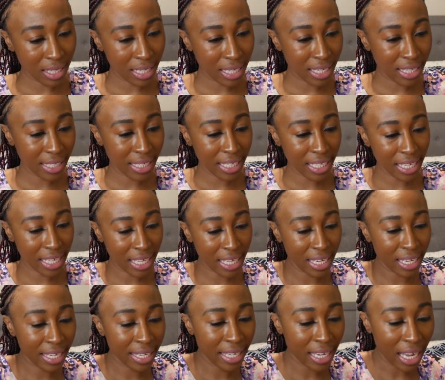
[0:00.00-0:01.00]
And
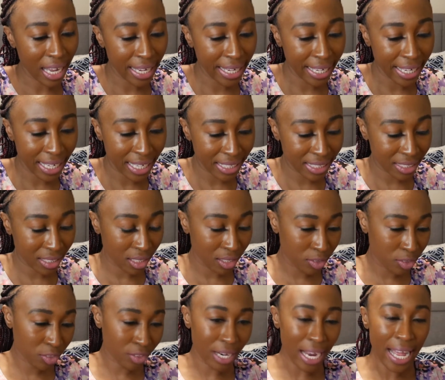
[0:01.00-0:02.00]
then I got the
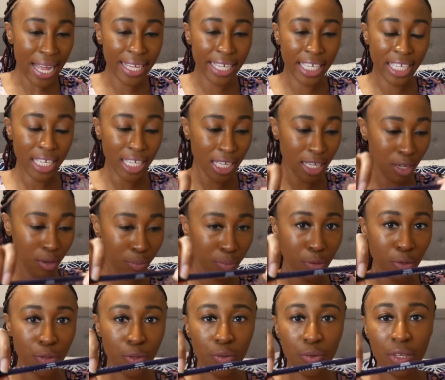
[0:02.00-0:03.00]
Dragun
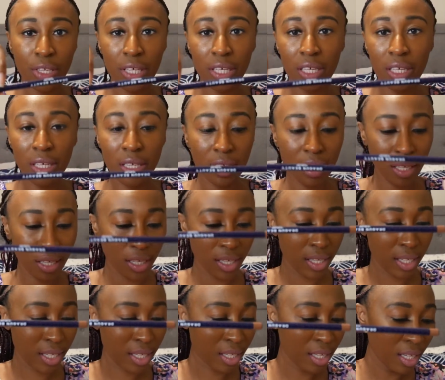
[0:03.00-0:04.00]
Beauty
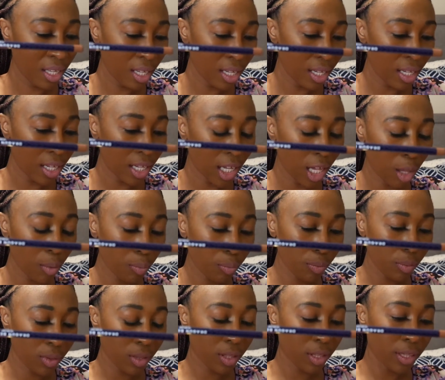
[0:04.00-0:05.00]

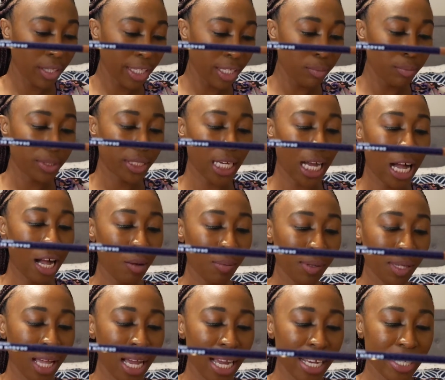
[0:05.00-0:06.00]
Lip Job
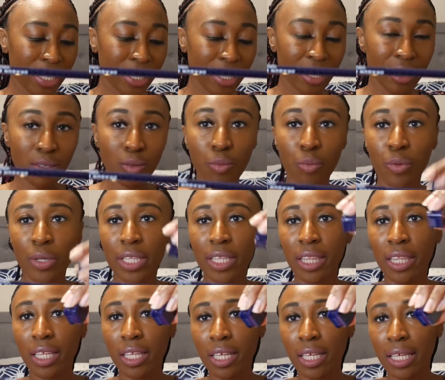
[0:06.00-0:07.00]
Liner
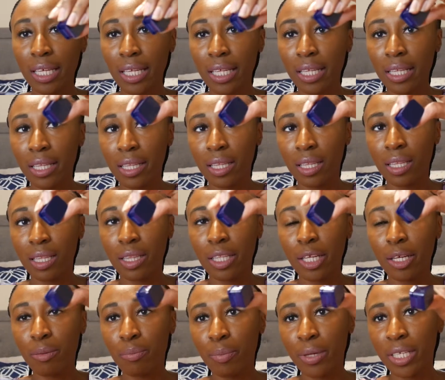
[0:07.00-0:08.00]
with the
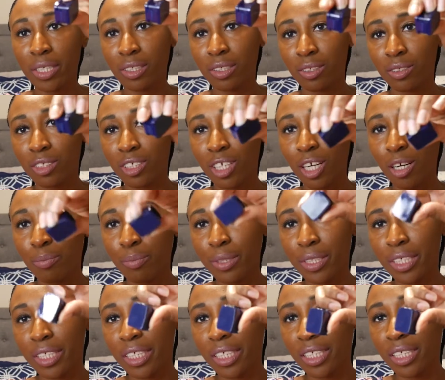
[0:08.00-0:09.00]
Lip Pencil
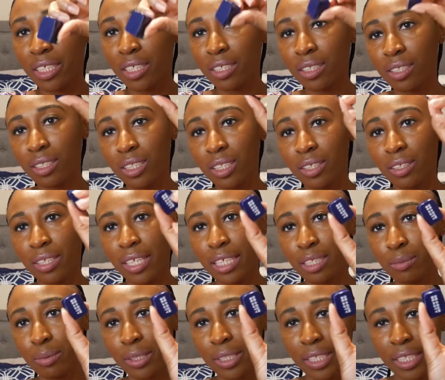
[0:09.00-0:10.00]
Sharpener. So that's
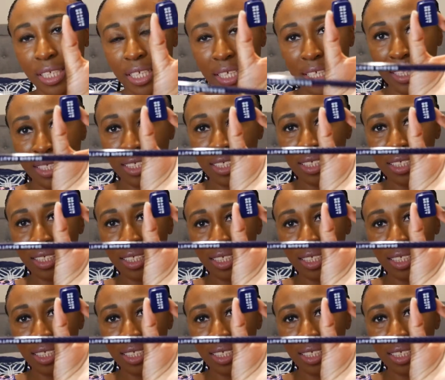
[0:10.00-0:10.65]
pretty nice.